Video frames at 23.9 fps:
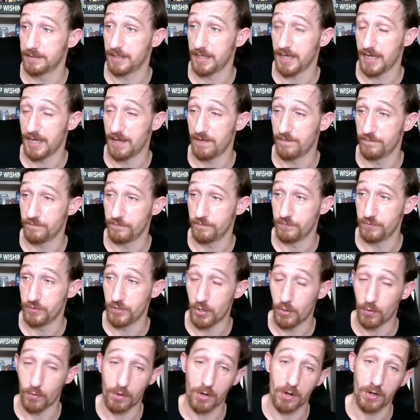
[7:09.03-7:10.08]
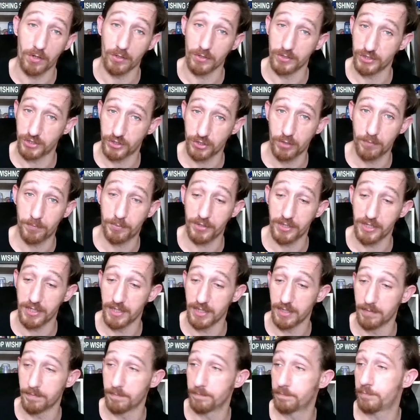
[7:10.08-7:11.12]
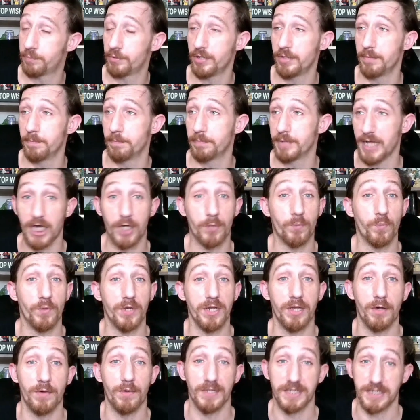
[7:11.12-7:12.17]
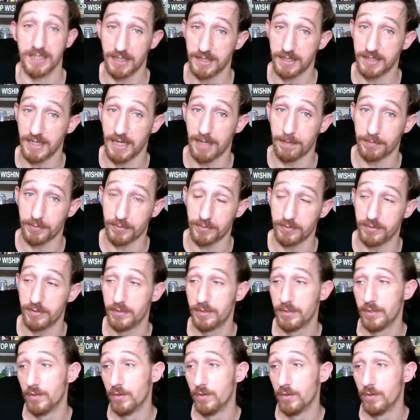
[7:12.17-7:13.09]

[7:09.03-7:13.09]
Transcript: have no heart and soul put into them. Put Black Widow as an example.